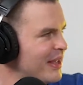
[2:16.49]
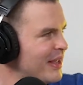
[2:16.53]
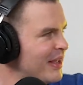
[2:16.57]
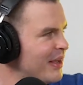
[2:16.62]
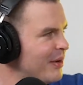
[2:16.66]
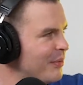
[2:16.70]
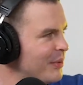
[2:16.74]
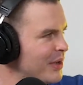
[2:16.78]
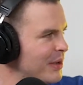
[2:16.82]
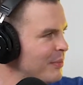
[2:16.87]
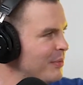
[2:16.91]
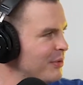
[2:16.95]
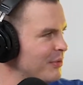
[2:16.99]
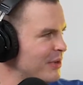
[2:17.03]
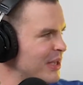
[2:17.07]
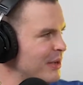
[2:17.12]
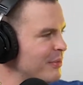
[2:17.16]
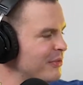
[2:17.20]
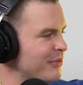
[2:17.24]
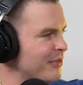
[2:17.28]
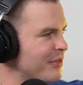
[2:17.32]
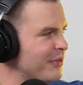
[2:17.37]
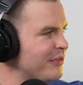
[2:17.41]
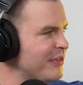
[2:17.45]
He was
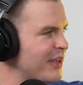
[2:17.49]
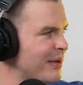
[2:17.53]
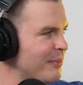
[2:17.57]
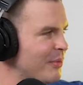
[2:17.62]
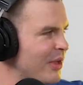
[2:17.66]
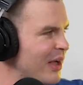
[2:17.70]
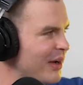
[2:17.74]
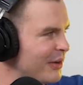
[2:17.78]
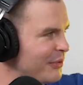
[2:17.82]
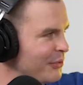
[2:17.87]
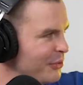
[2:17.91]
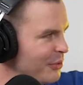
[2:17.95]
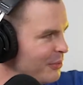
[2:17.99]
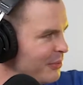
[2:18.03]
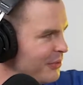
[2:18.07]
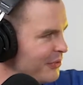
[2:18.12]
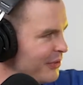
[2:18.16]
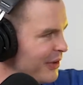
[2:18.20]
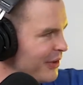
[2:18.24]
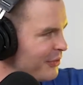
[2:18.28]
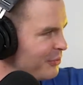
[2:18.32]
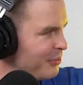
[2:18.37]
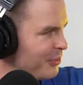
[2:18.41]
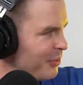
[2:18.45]
in the same locker room as
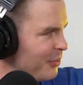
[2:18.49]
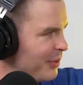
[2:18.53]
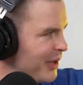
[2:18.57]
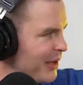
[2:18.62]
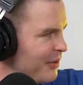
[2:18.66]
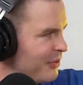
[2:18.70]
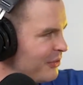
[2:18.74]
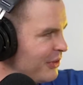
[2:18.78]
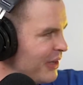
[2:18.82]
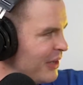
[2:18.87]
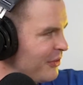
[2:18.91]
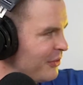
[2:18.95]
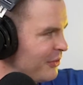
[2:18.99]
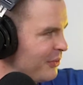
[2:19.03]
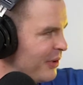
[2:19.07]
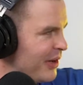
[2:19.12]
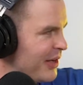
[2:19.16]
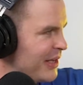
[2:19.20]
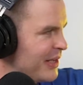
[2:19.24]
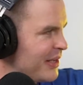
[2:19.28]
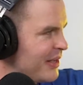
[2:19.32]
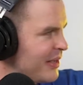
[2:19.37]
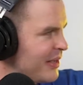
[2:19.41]
us when we were getting Jason ready.